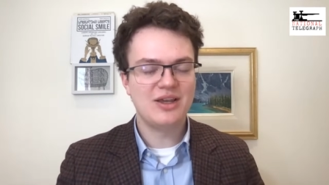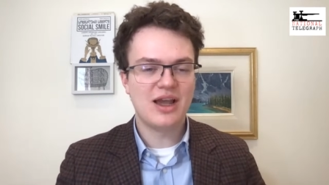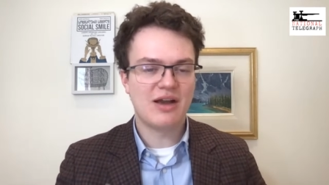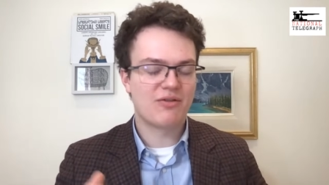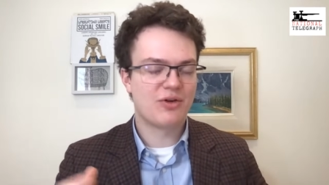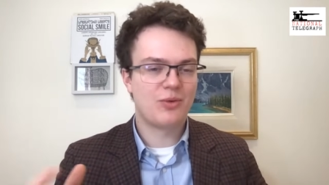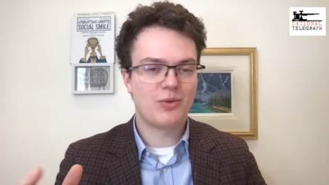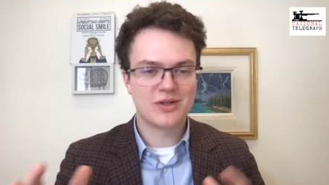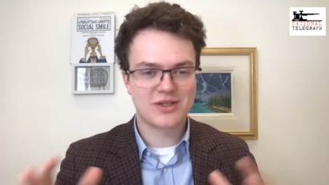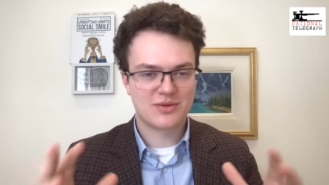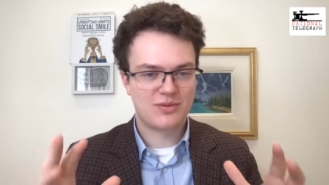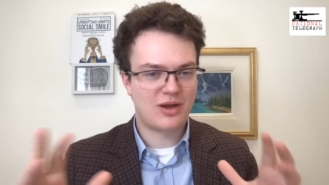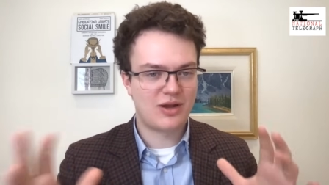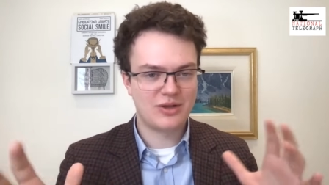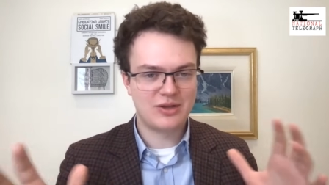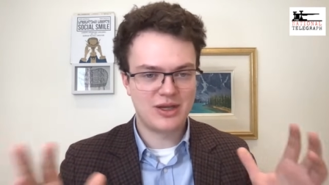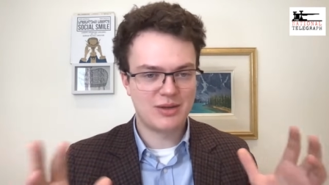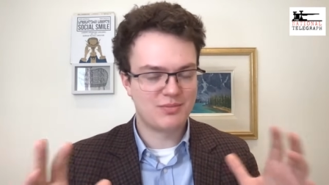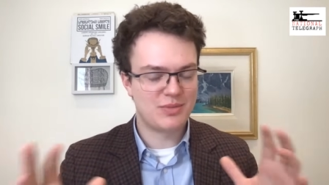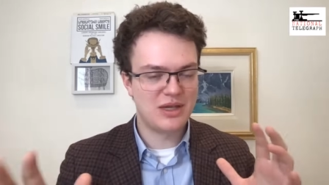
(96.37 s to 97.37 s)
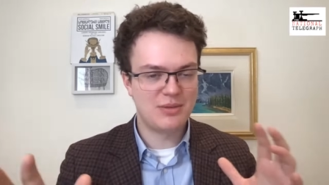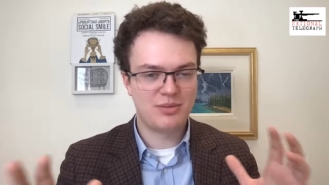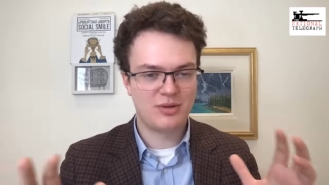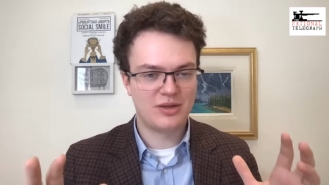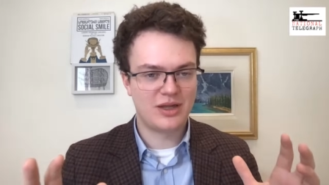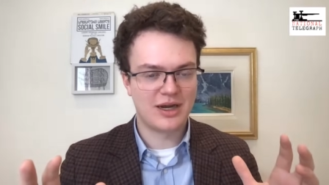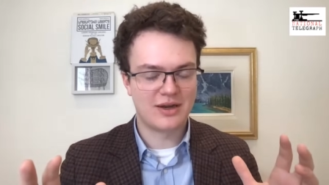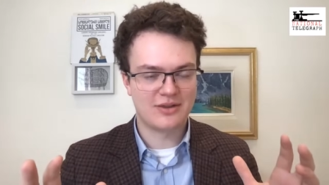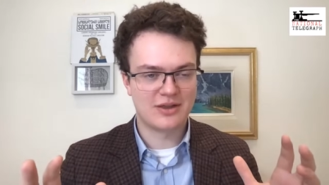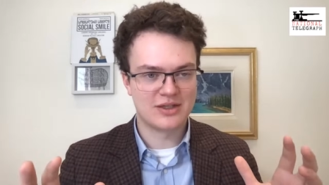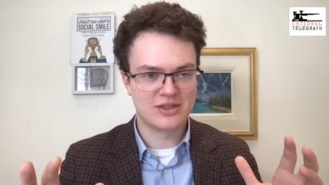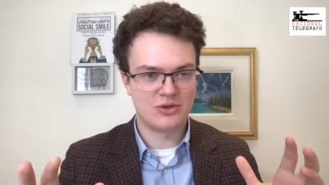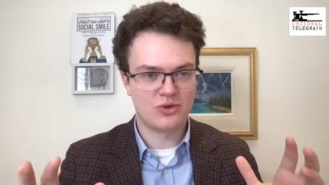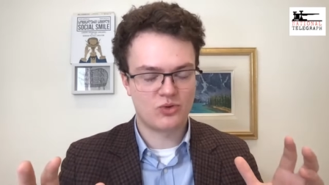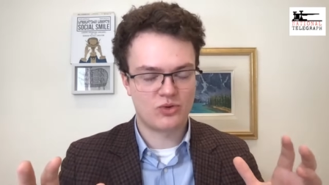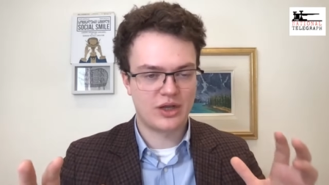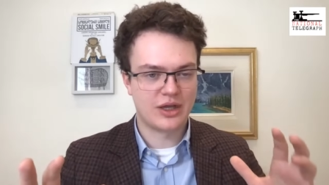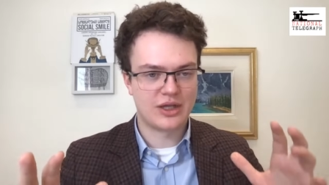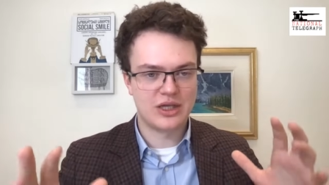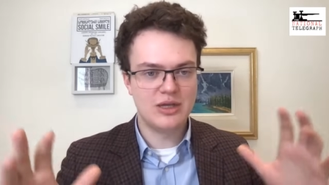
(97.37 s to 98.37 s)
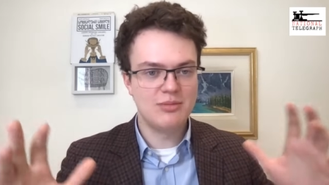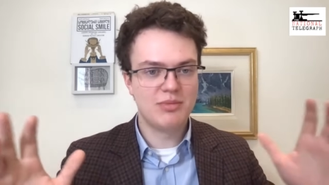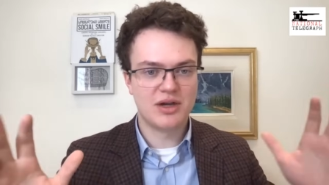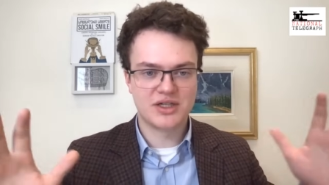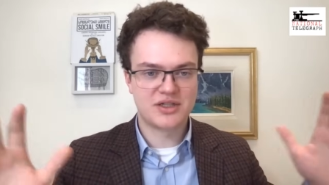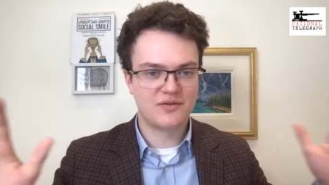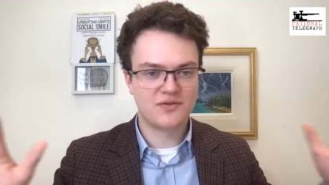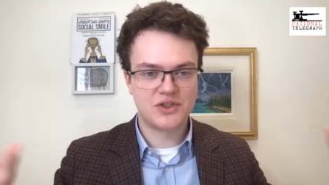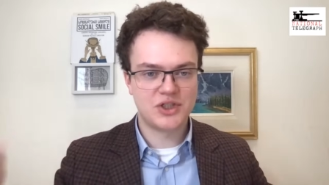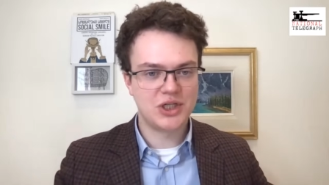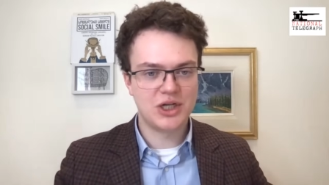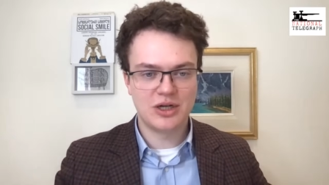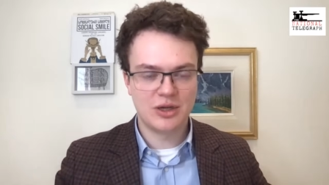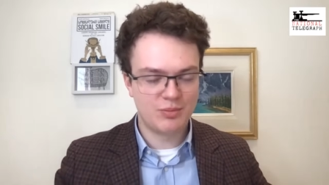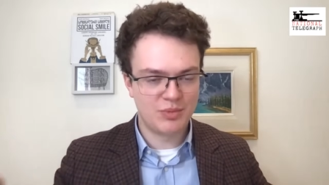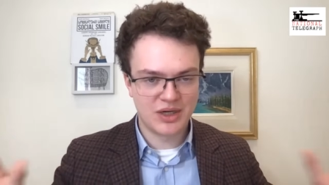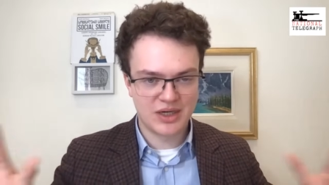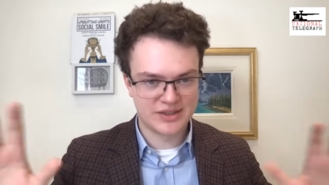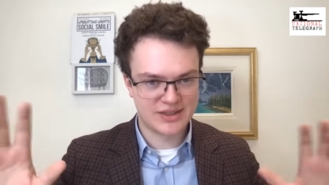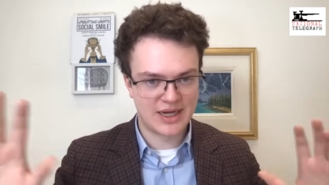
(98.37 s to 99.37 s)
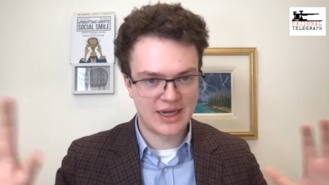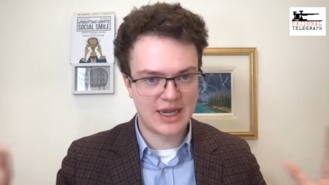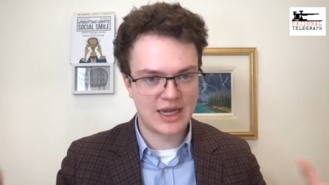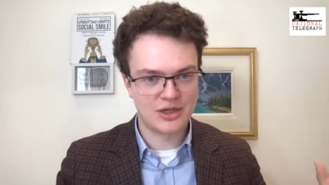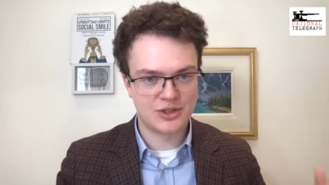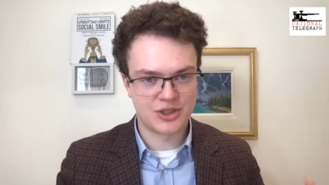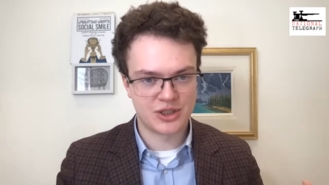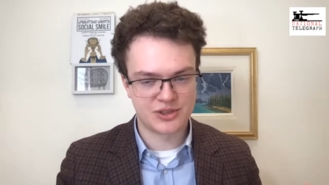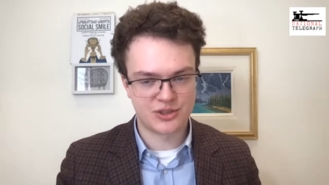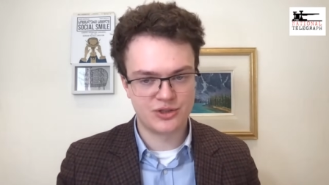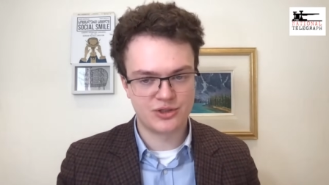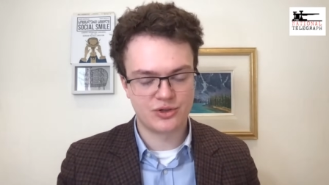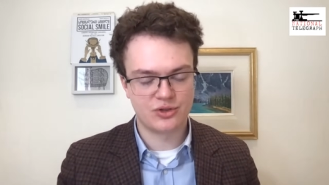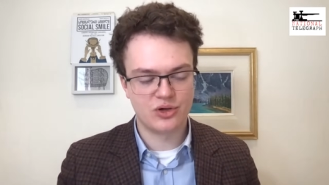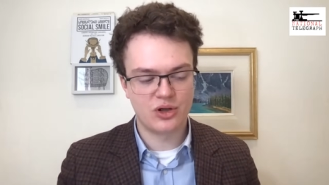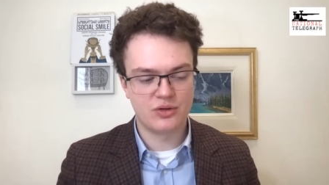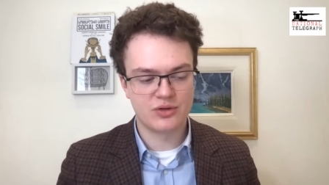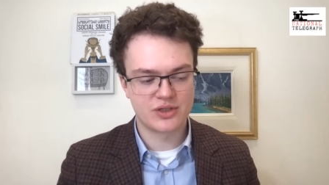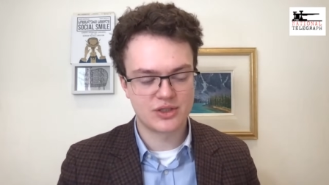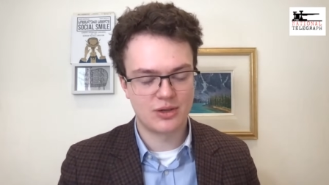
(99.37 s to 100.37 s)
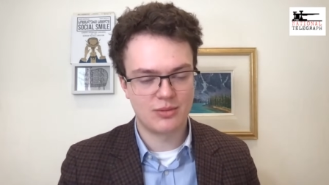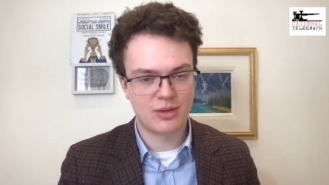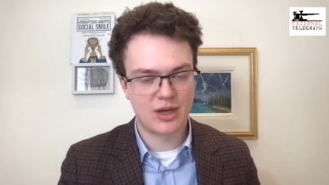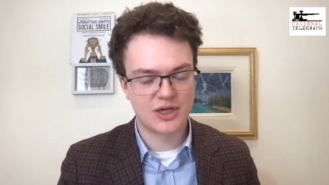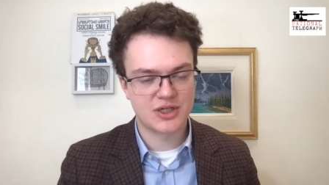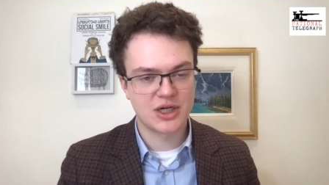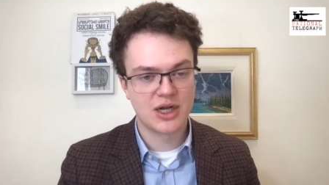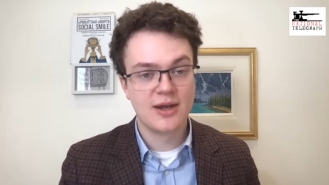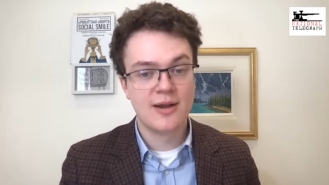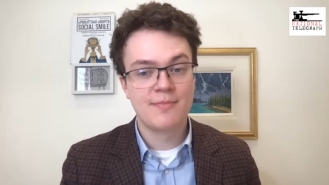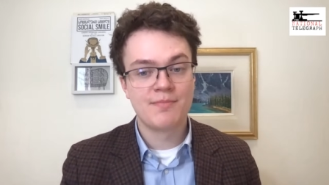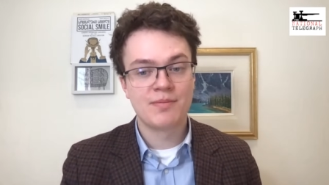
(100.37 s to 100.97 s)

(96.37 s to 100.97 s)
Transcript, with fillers: Every once in a while, you get people like this who are like, he must have cheated because I hate Justin Trudeau so much.